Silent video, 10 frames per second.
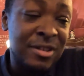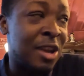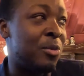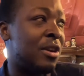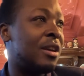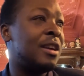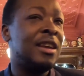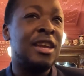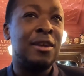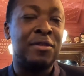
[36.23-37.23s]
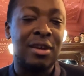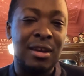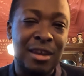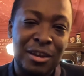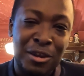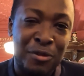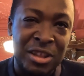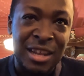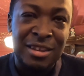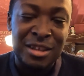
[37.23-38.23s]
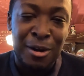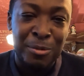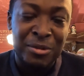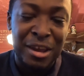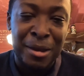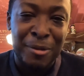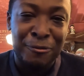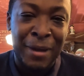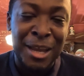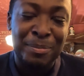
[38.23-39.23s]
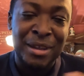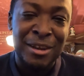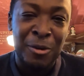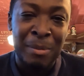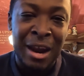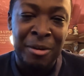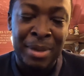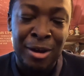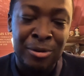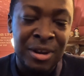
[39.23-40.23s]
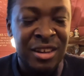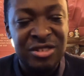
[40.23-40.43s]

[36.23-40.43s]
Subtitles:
So if you're addicted to the old vape and the old Mary Bell,